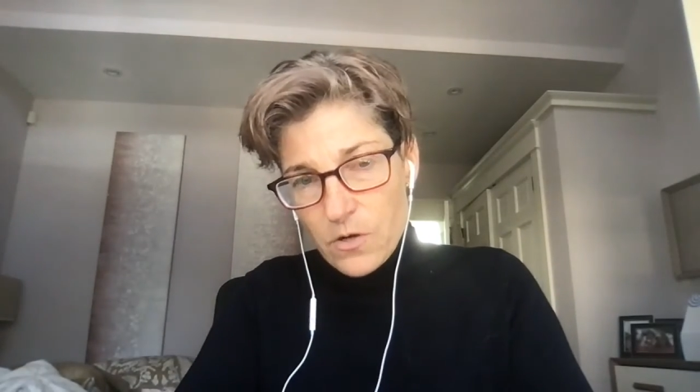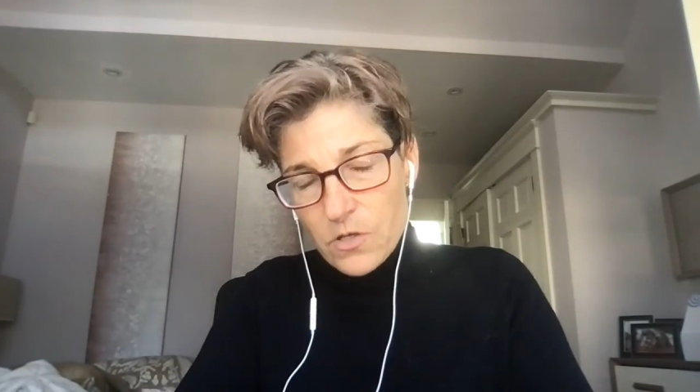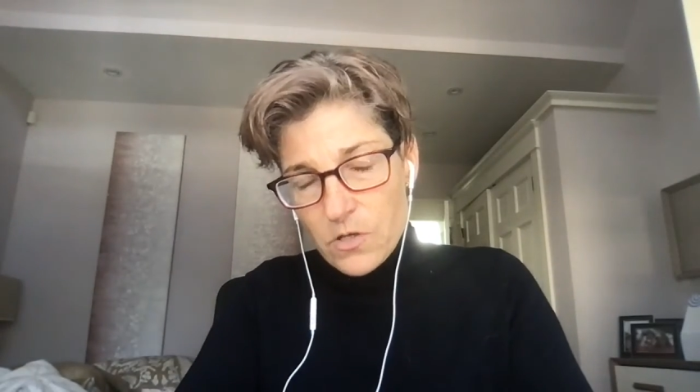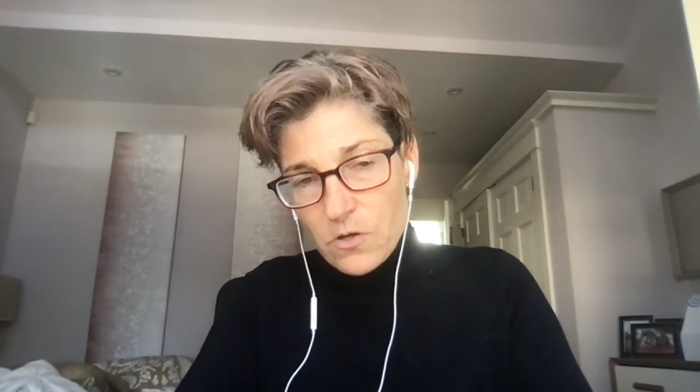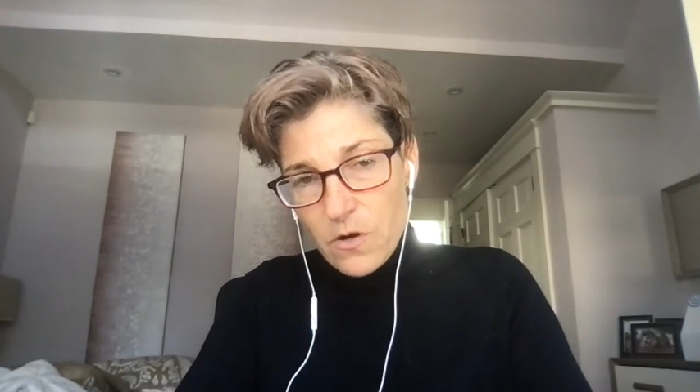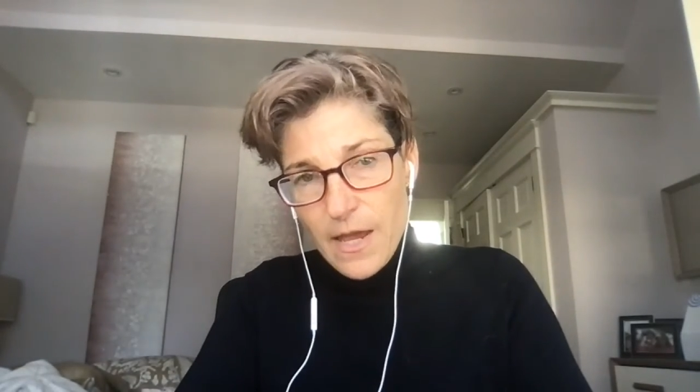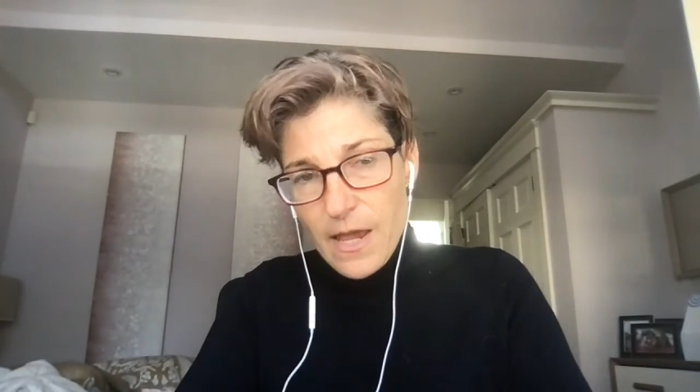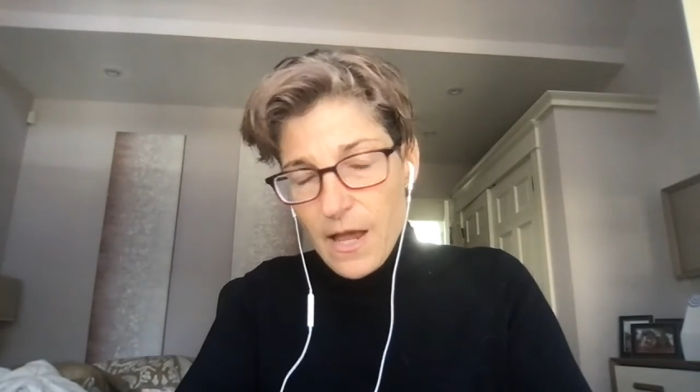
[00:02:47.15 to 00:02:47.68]

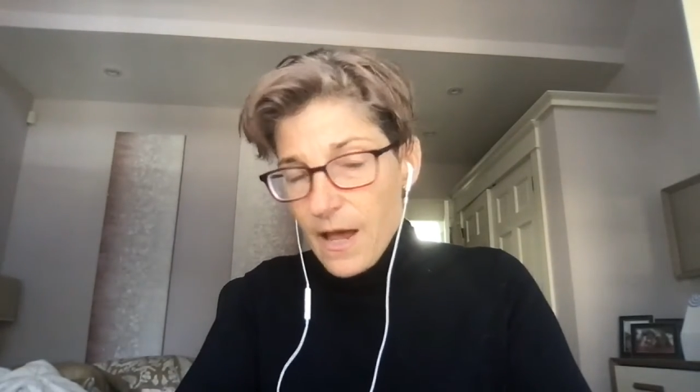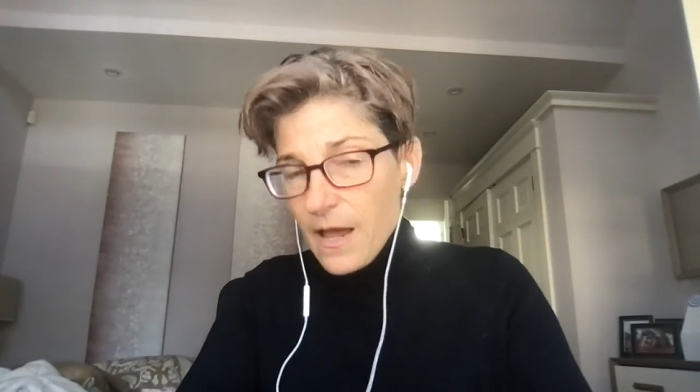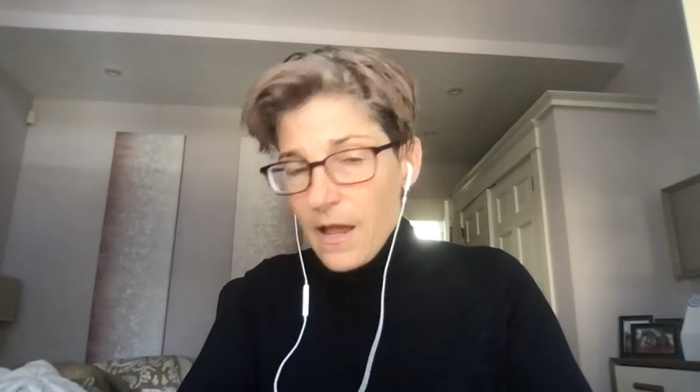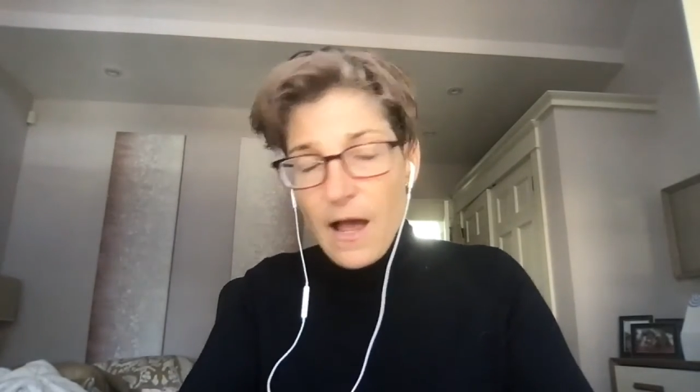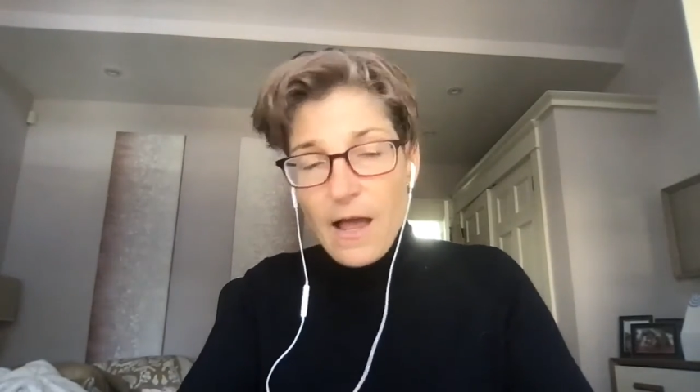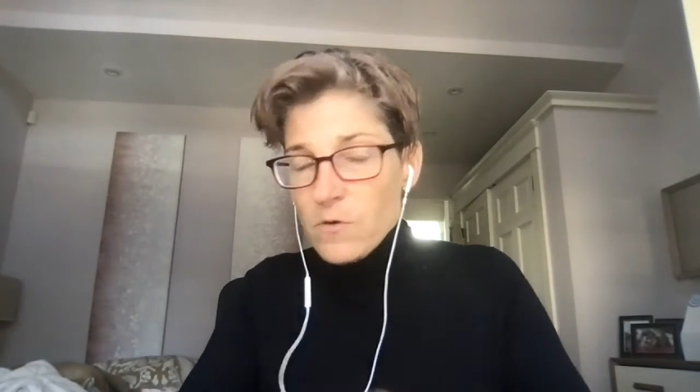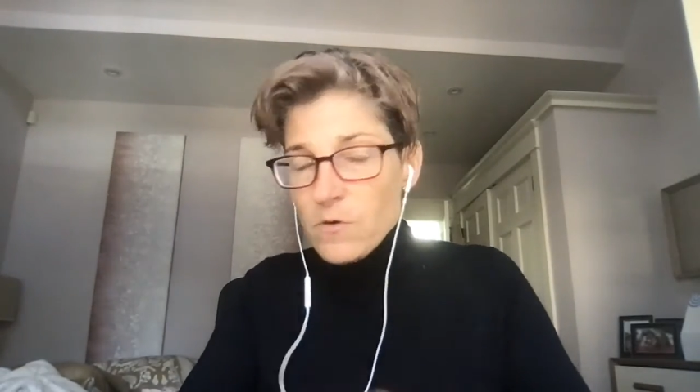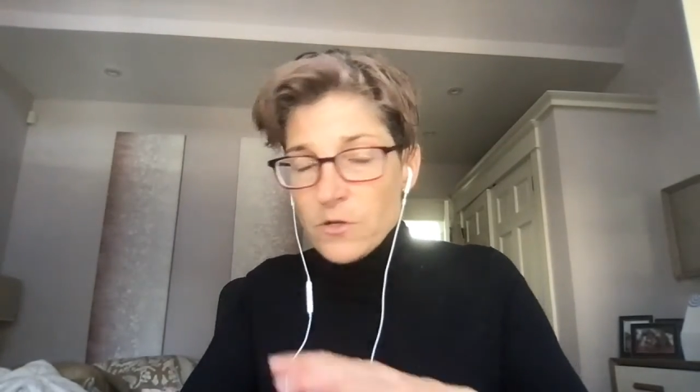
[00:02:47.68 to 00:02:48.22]
So
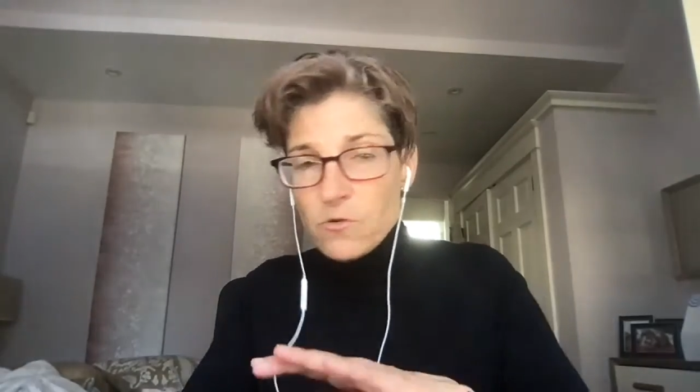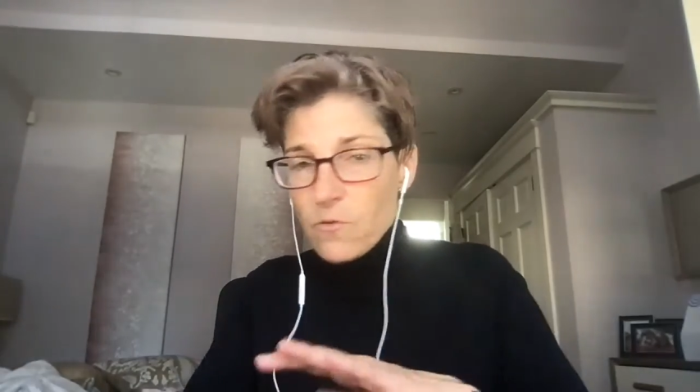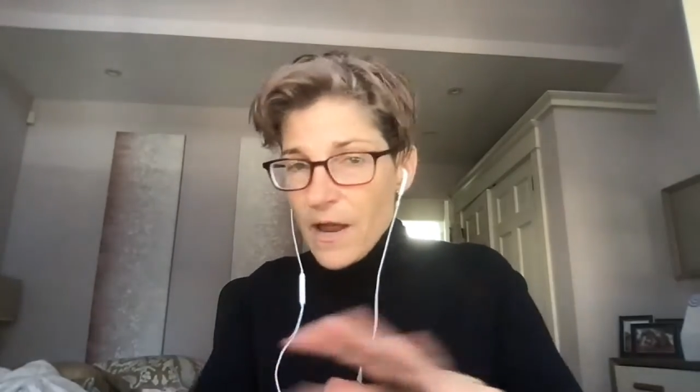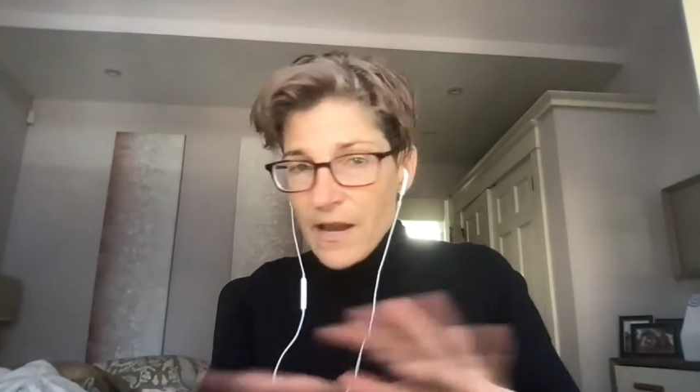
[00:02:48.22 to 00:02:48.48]
I would do